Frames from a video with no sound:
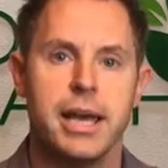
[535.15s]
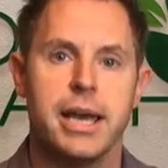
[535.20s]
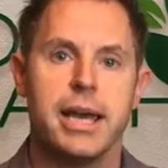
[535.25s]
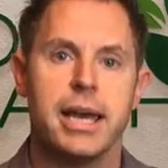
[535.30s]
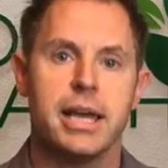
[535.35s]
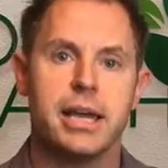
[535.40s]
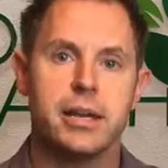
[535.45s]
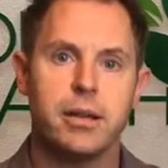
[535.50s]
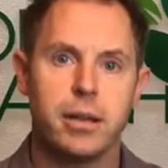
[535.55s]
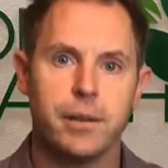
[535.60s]

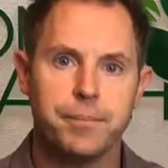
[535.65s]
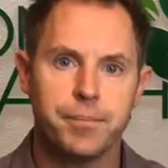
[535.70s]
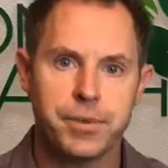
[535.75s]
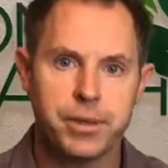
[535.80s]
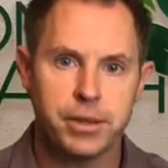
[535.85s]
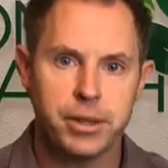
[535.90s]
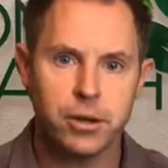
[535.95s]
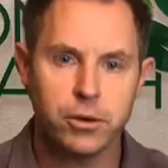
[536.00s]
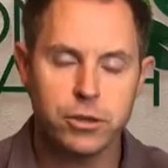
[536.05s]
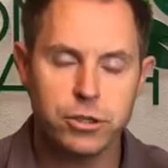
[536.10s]
And
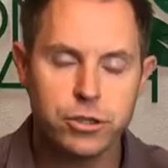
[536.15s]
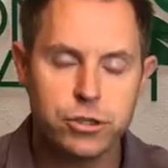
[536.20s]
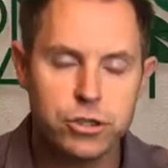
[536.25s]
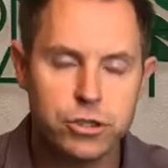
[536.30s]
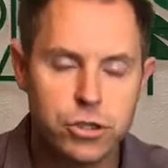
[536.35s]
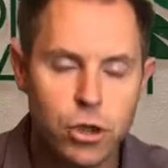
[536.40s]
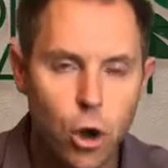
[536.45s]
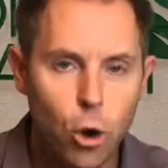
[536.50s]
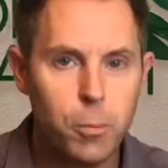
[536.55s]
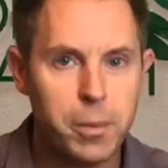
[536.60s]
there are
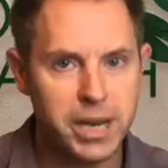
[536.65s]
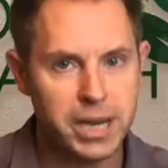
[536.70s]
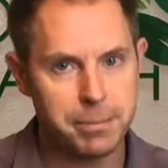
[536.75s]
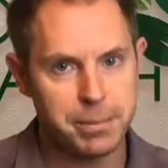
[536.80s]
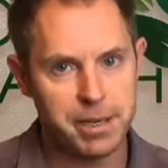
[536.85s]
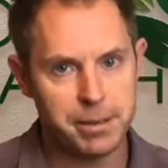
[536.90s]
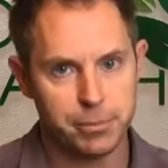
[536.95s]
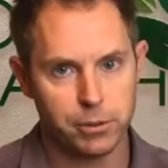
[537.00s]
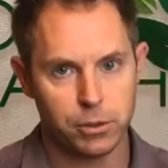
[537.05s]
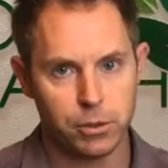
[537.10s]
so many
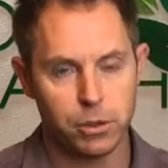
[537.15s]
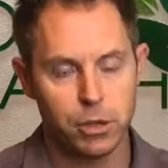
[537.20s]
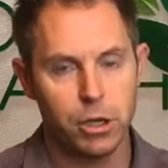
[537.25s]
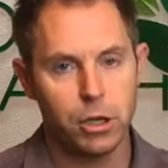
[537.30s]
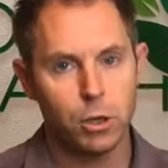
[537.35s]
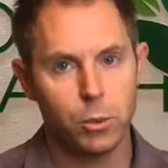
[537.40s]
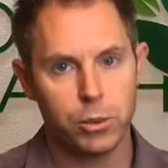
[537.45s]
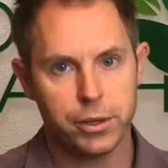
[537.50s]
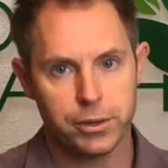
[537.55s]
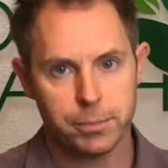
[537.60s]
people
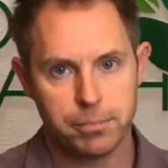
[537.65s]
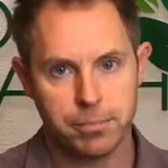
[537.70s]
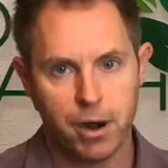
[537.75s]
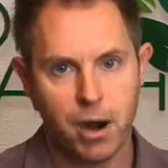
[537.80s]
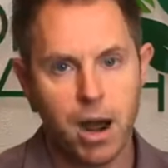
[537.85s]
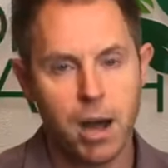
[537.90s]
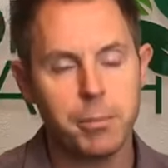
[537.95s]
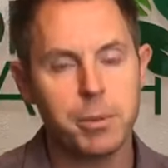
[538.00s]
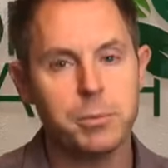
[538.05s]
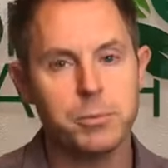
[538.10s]
with
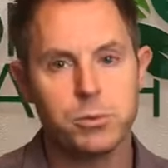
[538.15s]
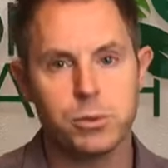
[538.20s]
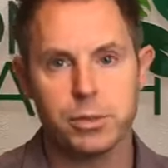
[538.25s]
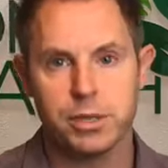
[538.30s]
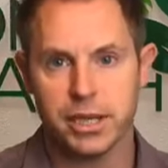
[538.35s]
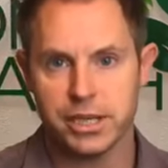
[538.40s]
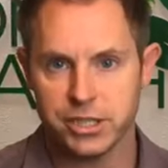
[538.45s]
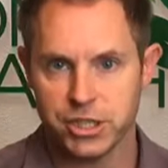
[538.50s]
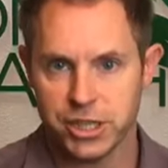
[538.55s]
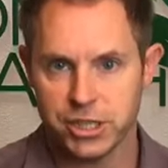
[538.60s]
problems with
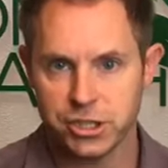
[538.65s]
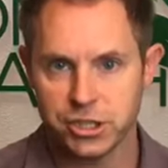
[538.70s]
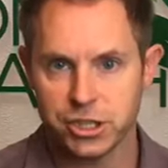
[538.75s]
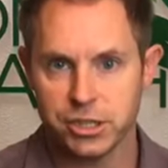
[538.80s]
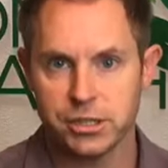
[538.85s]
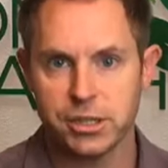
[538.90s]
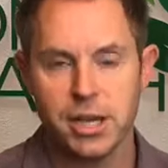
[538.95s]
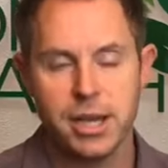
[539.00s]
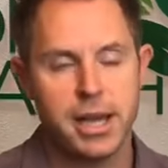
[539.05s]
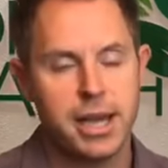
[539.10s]

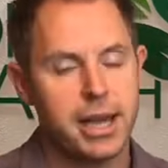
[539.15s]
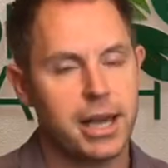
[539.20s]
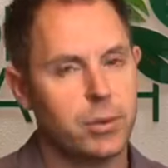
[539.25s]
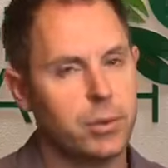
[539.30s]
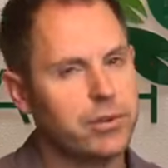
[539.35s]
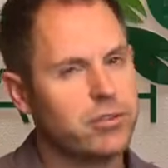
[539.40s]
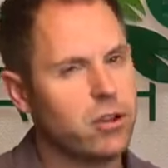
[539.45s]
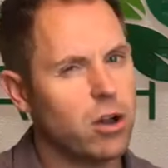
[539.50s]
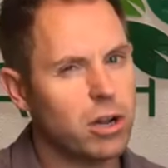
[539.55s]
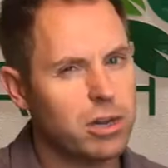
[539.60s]
digestion, and
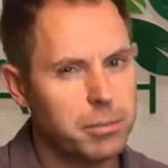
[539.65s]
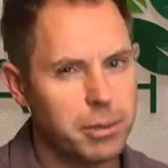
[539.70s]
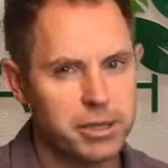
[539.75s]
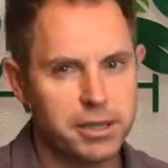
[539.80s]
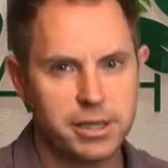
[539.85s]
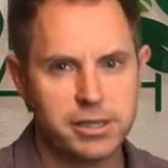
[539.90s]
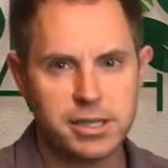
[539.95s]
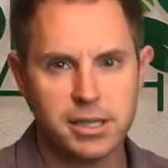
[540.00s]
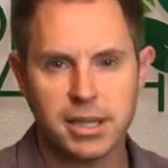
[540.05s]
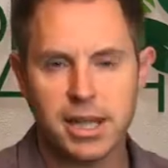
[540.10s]
we've talked about
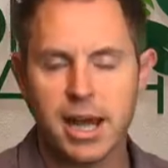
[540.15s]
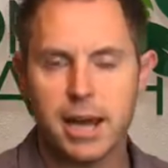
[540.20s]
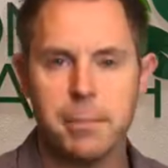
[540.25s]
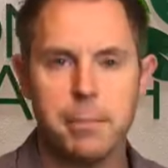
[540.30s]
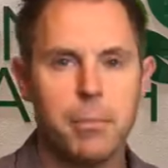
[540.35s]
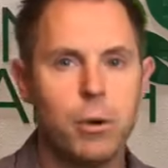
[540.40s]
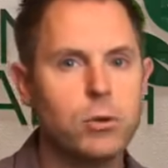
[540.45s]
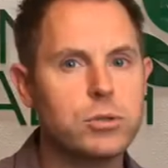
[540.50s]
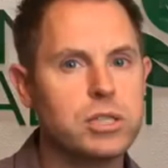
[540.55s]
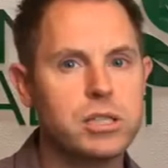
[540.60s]
this a lot,
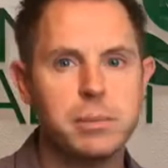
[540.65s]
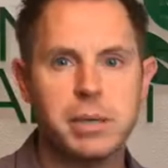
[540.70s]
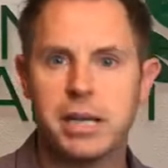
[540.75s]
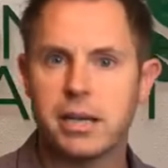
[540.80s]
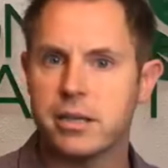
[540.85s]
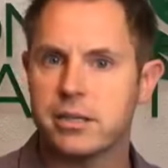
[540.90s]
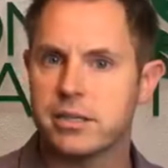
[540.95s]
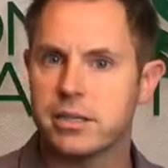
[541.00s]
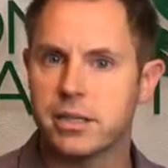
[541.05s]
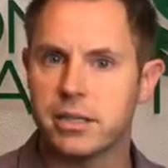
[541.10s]
mostly
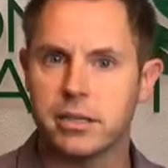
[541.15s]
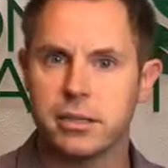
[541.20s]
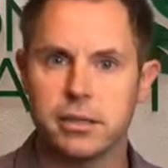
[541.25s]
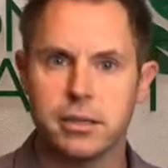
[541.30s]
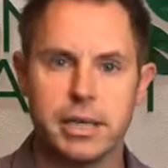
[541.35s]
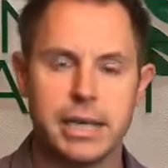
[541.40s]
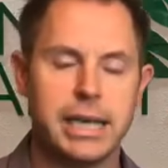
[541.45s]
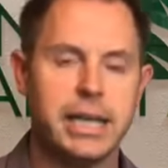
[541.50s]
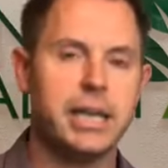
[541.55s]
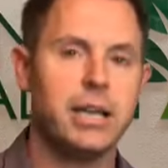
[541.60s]
because they're
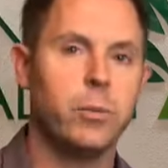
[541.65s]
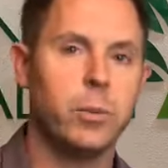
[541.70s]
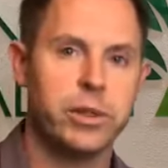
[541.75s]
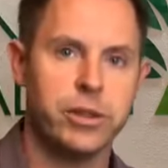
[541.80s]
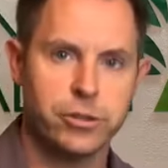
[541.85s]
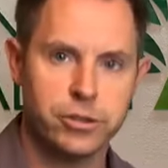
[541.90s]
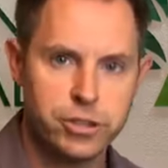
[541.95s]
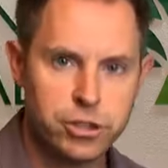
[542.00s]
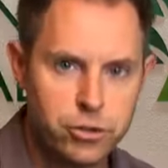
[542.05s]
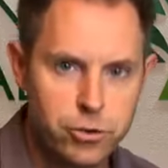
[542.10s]
eating when
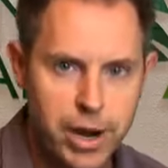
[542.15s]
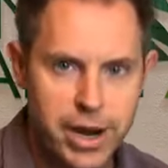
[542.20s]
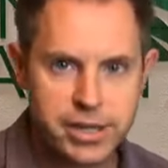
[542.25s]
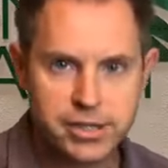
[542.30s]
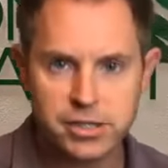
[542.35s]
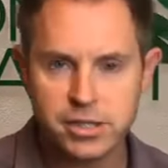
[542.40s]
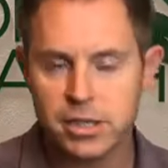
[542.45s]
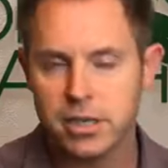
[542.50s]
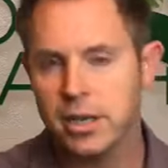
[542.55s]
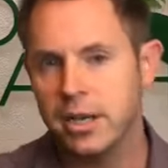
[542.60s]
they're
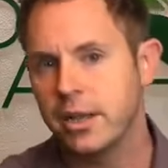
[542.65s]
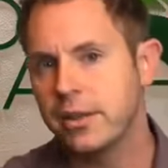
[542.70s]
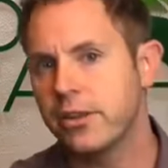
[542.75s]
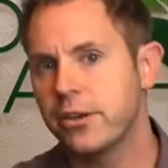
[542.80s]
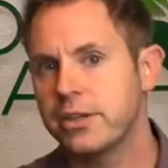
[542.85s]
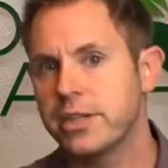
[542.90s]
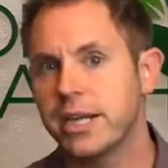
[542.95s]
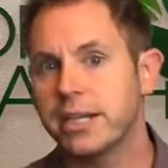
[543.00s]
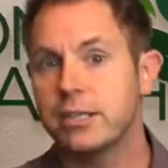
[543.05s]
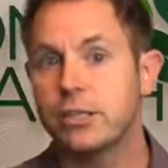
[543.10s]
stressed,
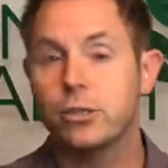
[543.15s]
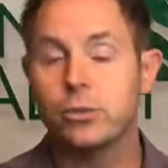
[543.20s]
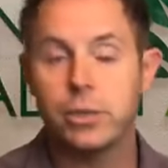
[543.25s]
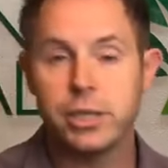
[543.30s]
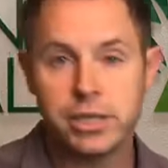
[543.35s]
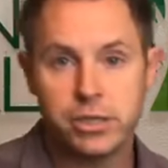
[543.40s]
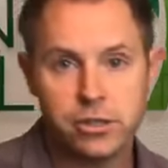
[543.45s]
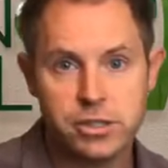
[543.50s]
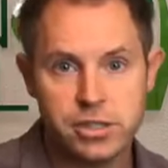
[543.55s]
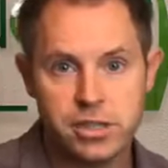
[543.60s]
they're
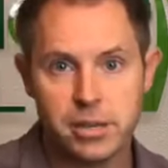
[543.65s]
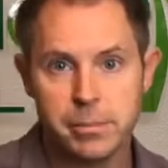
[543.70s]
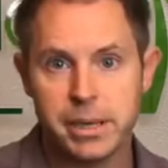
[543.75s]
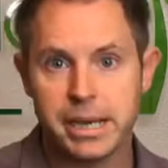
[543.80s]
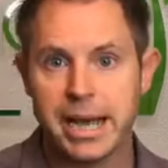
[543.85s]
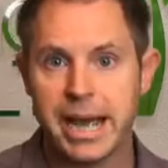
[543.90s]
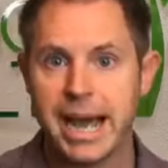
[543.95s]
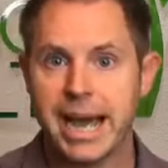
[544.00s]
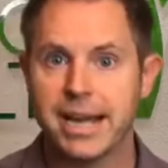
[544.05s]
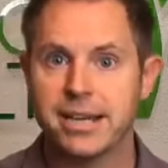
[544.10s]
diluting their stomach
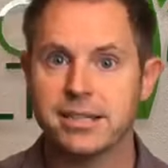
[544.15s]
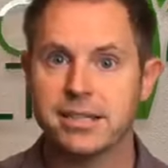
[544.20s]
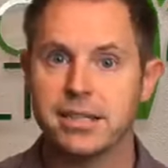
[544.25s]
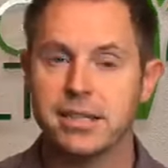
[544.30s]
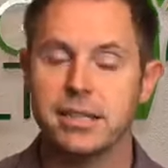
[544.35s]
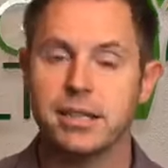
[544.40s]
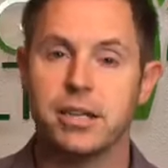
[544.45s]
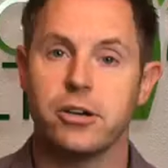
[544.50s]
acid,